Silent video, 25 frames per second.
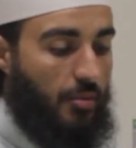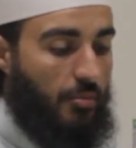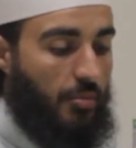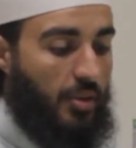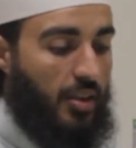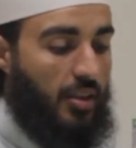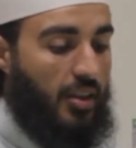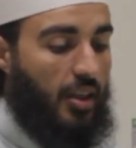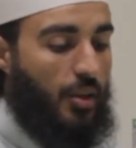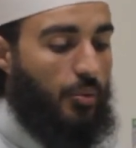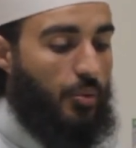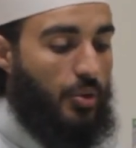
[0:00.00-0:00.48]

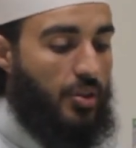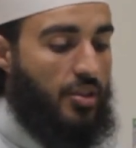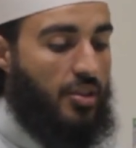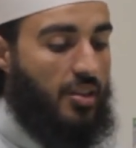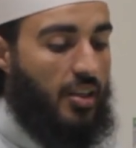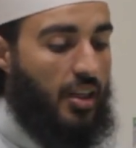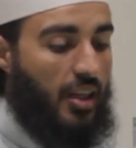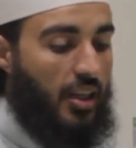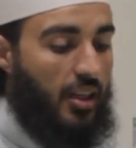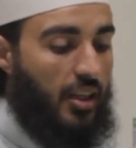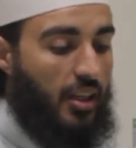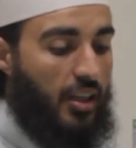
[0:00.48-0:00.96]
But they would
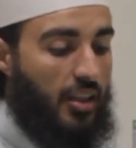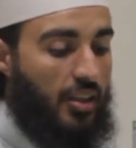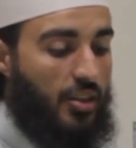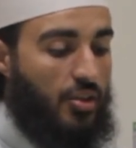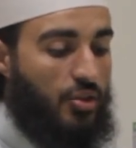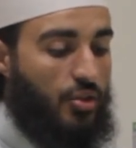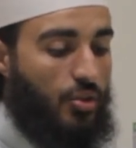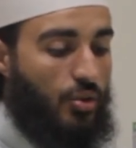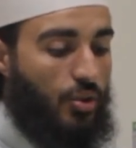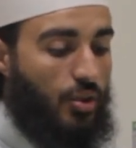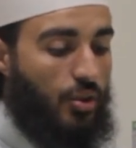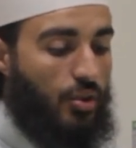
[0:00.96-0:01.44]
say, "It
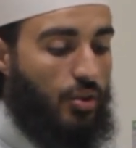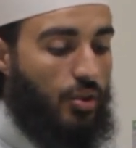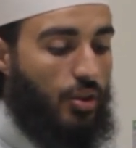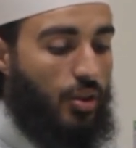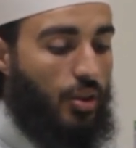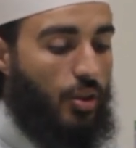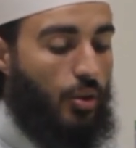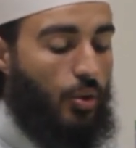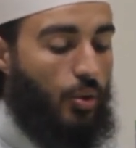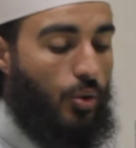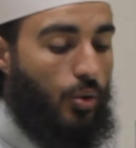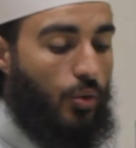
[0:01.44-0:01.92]
is not
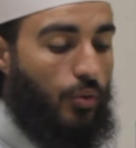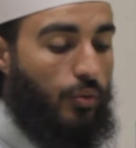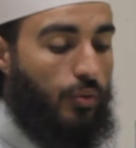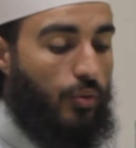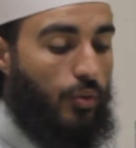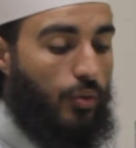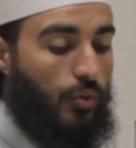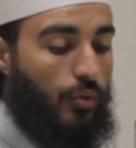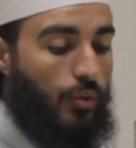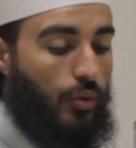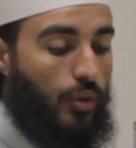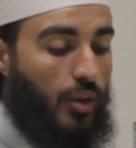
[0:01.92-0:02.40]

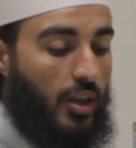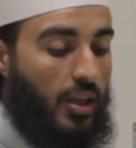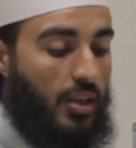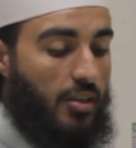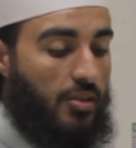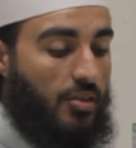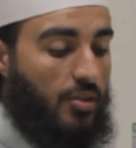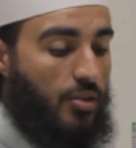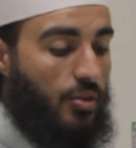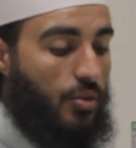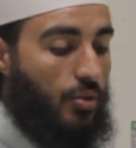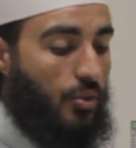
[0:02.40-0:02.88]
lawful for
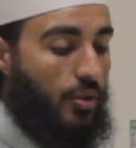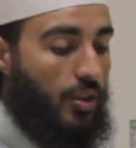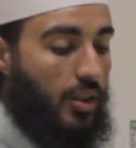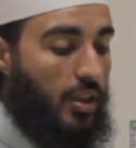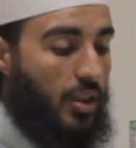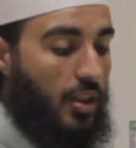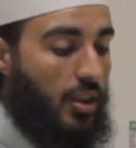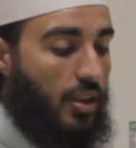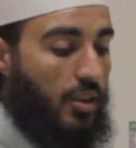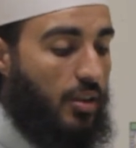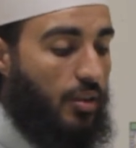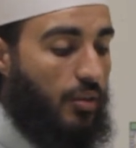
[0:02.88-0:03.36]
us to
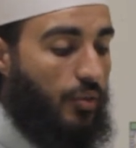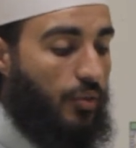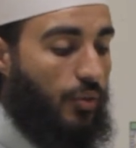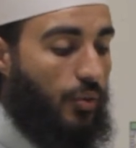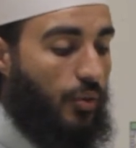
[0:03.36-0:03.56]
eat,